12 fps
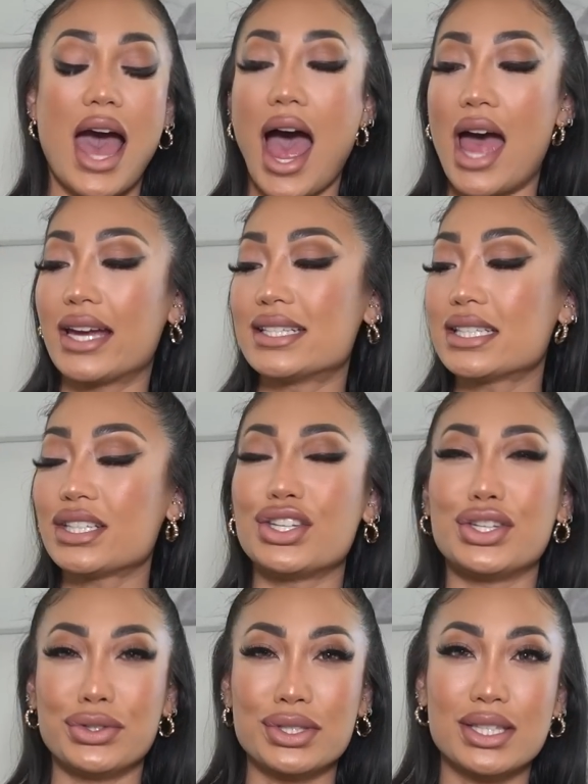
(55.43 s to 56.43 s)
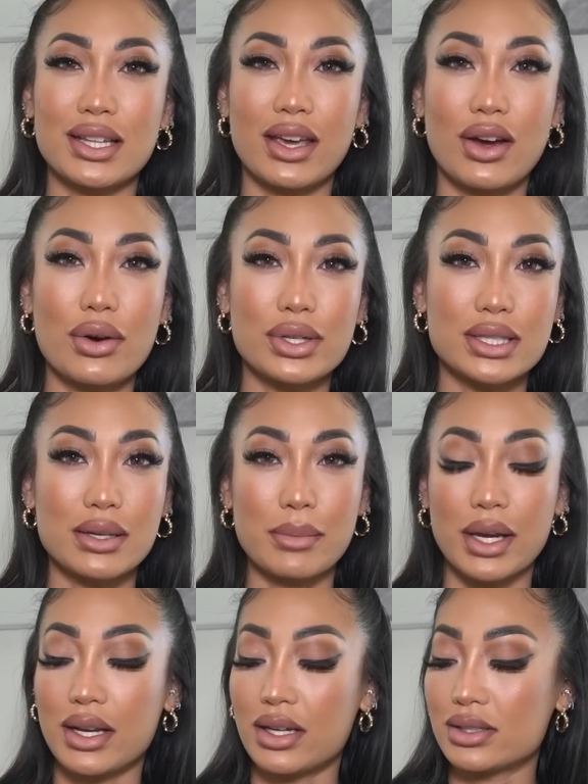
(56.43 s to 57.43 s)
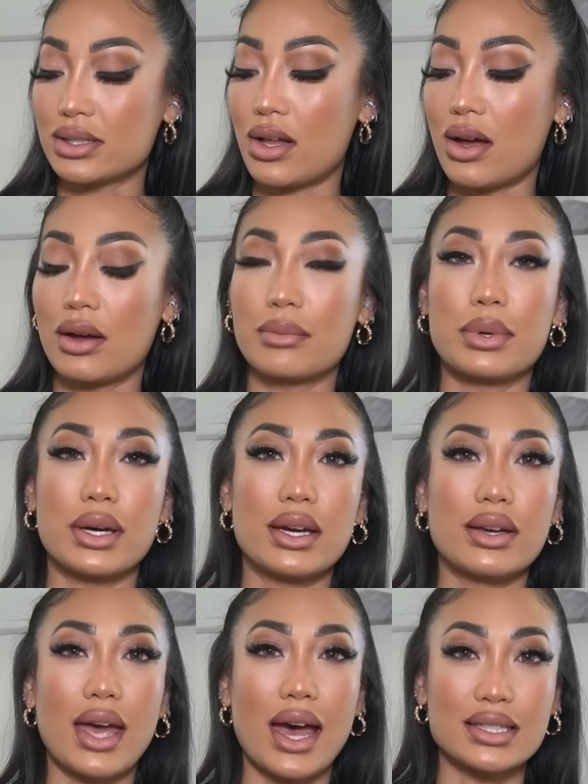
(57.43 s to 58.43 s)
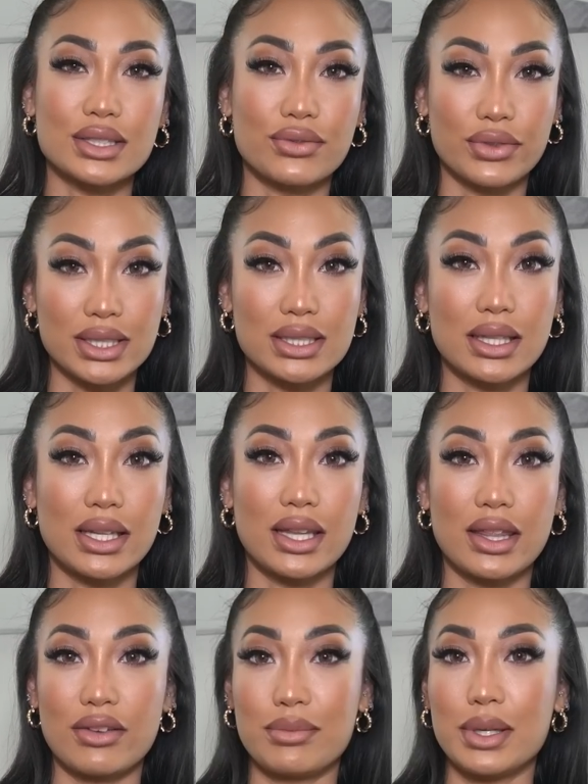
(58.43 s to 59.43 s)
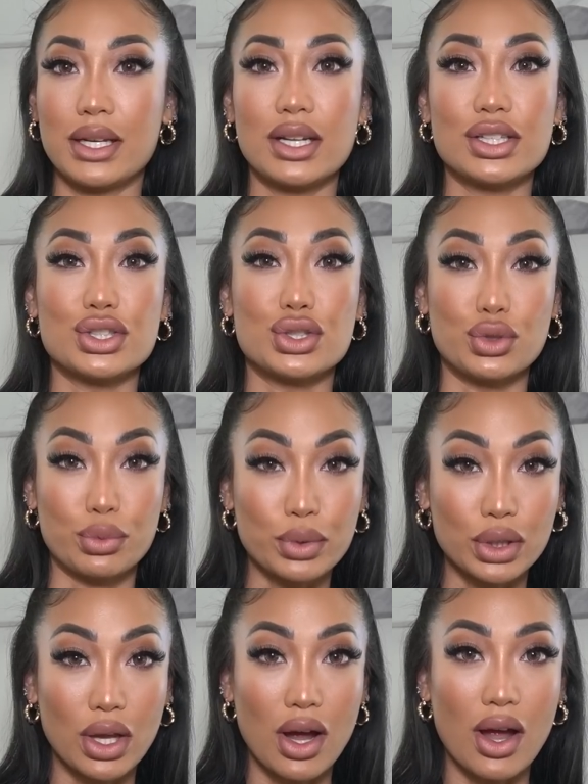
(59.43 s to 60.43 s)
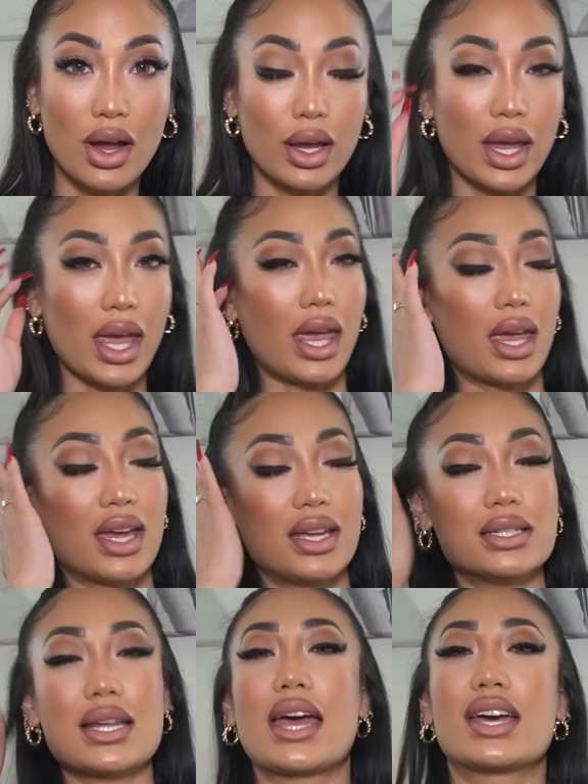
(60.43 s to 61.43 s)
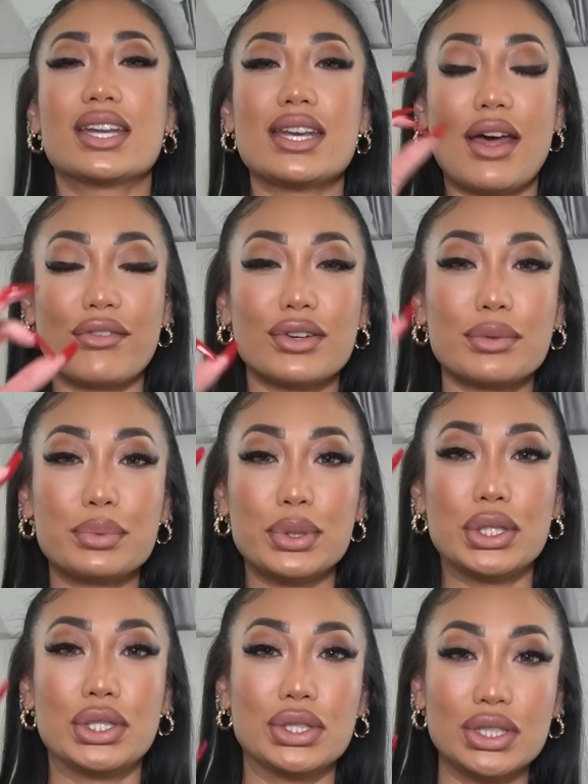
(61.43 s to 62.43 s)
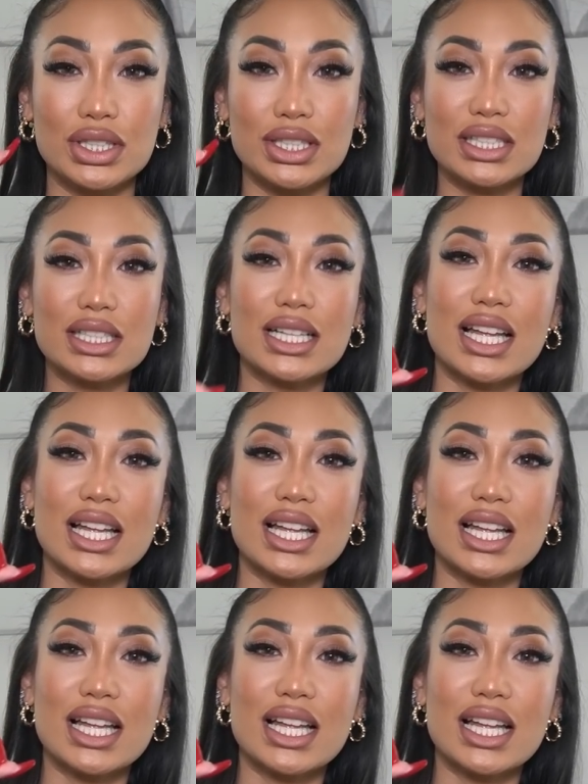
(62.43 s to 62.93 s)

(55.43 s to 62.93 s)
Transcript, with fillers: I didn't used to like always get my nails long, but as of recently they've been super long and I could never pull